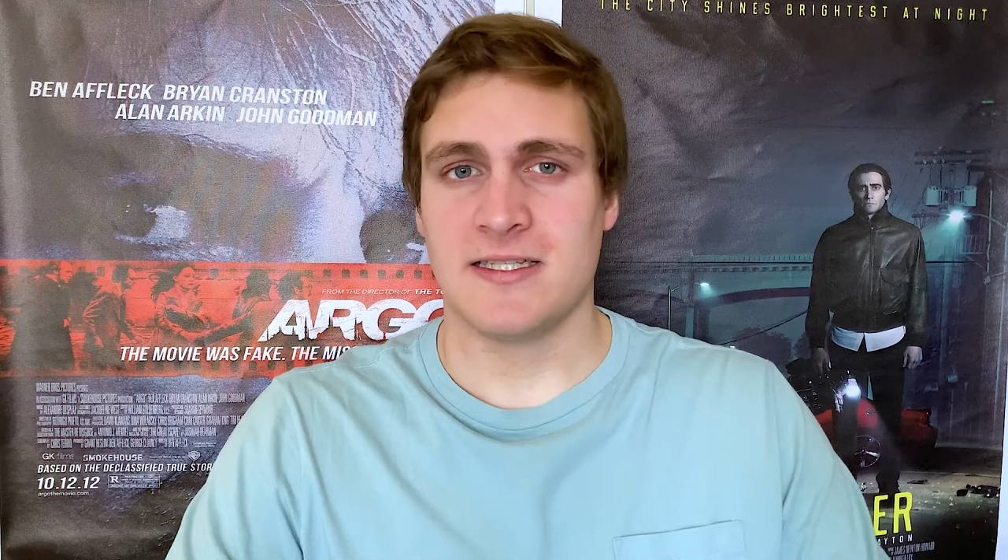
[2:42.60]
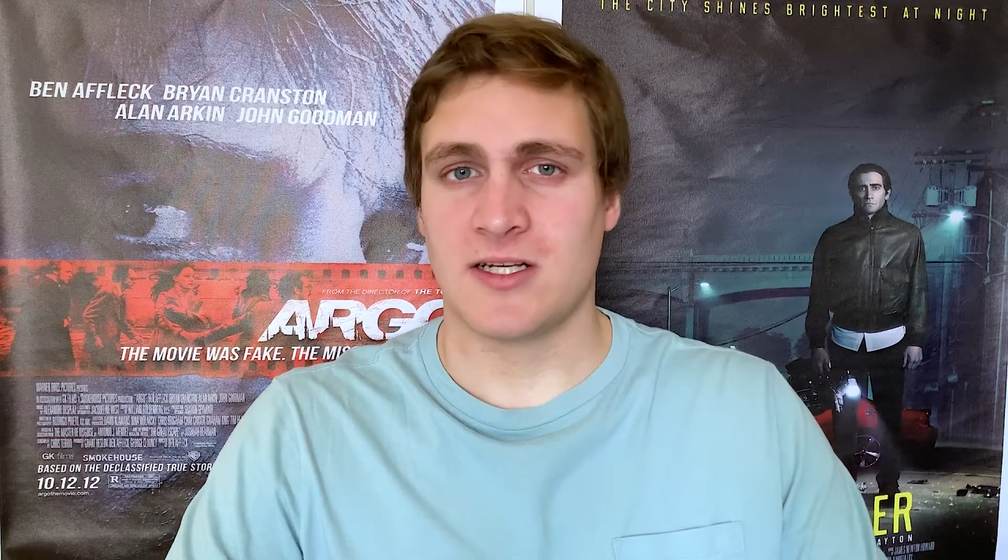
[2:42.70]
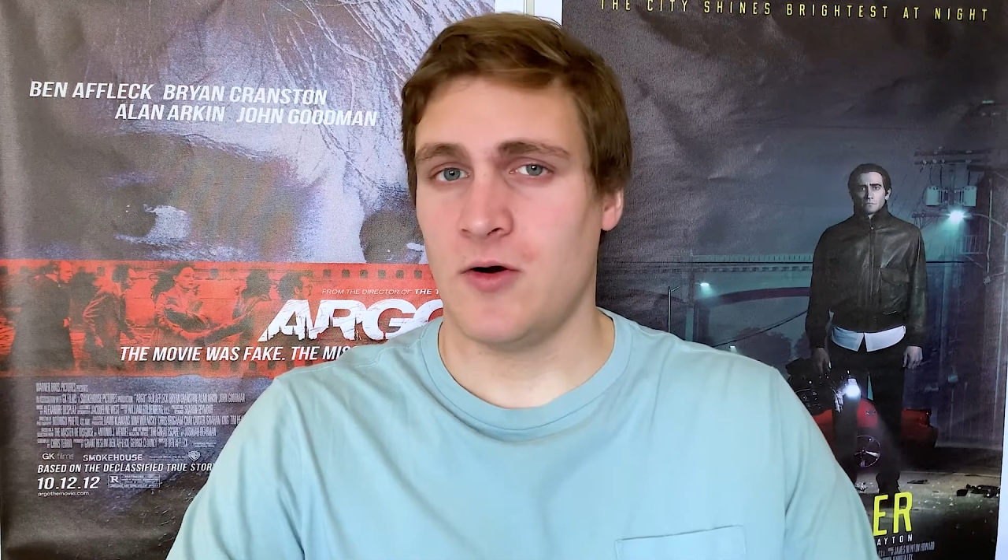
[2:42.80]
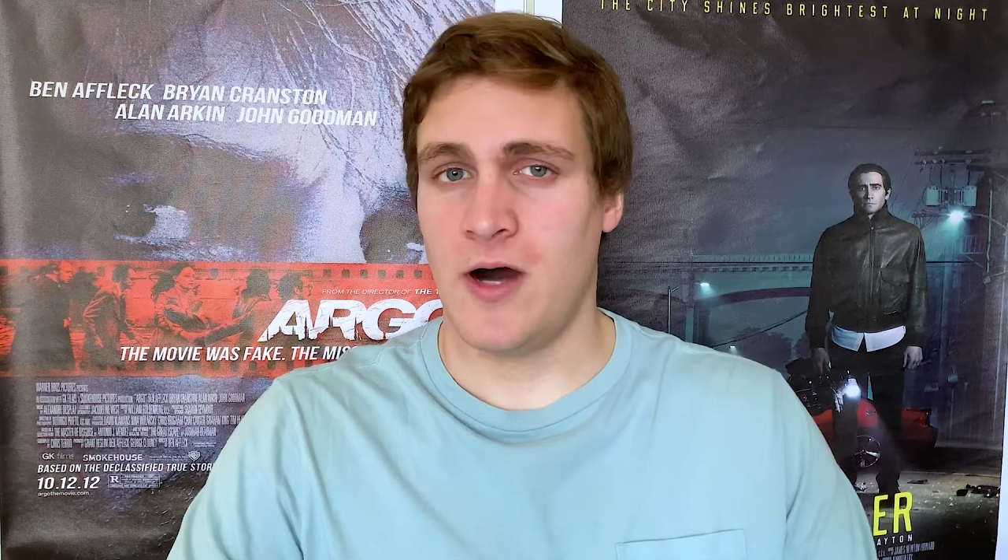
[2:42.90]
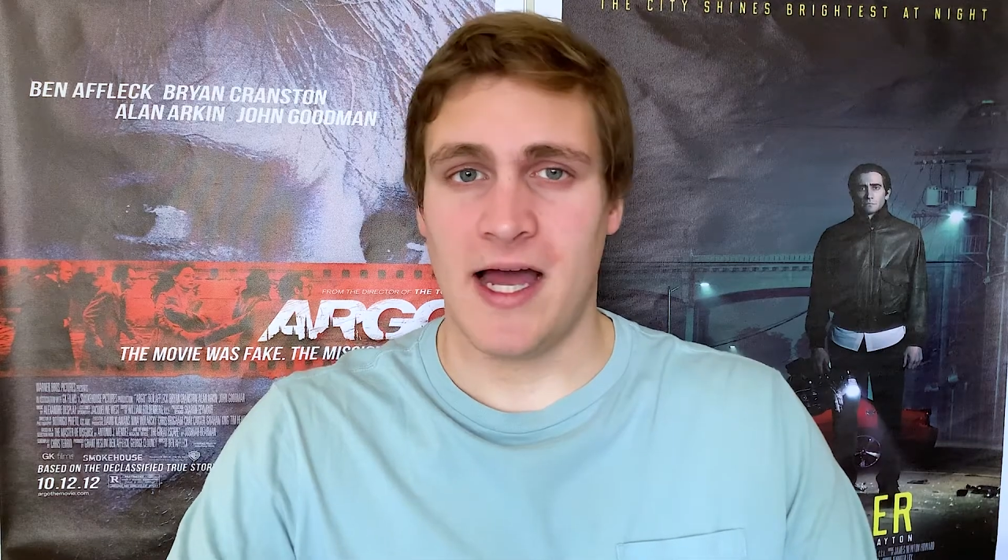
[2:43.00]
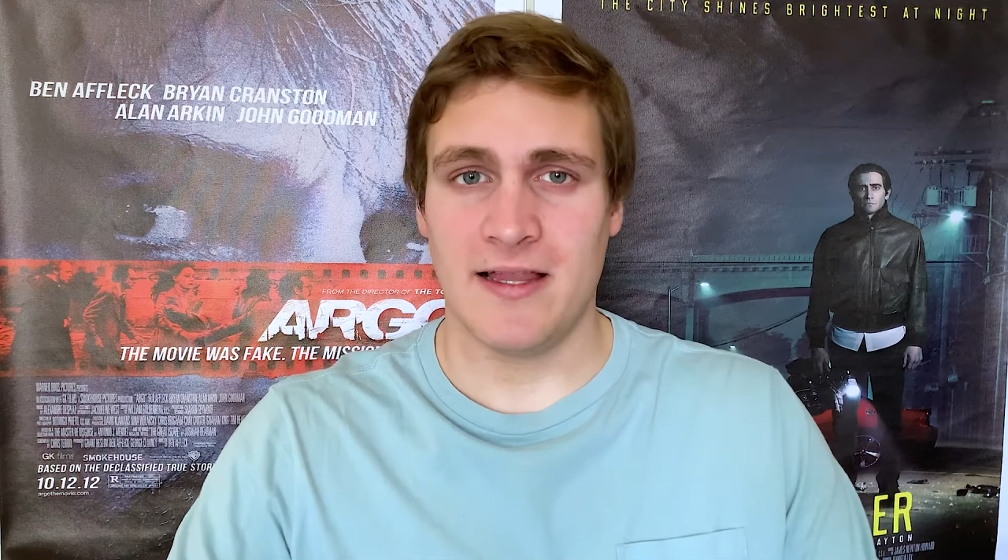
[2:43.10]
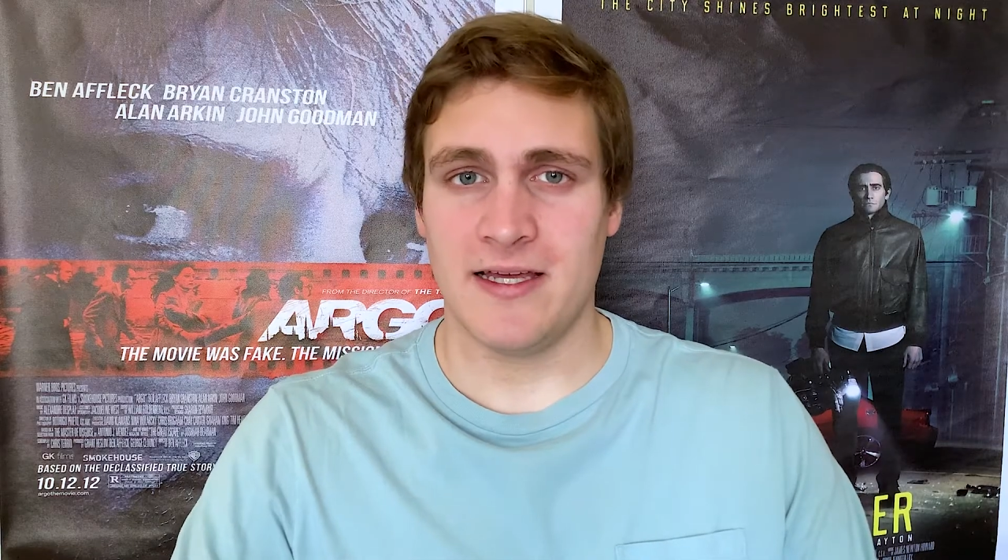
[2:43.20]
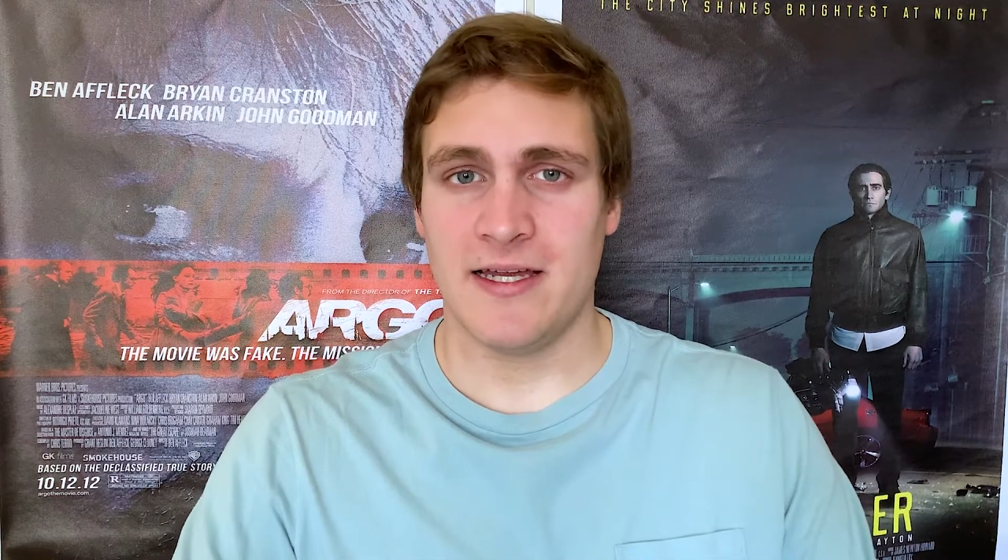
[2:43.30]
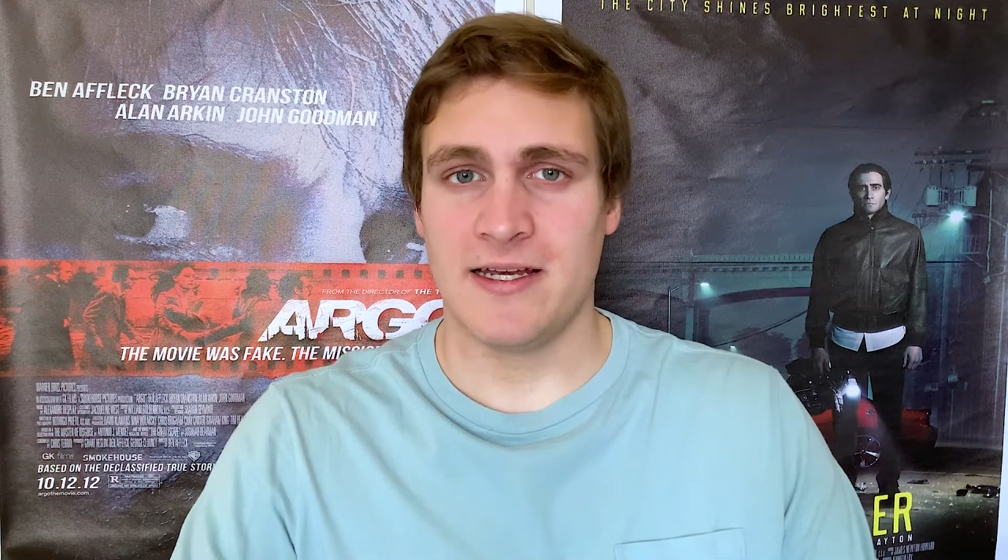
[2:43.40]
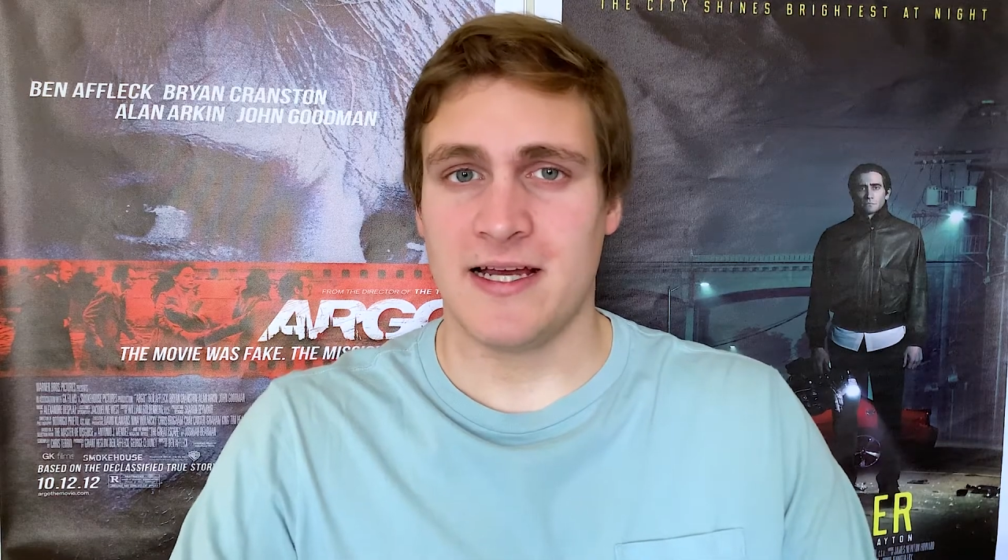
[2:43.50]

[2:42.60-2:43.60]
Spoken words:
Skull Island,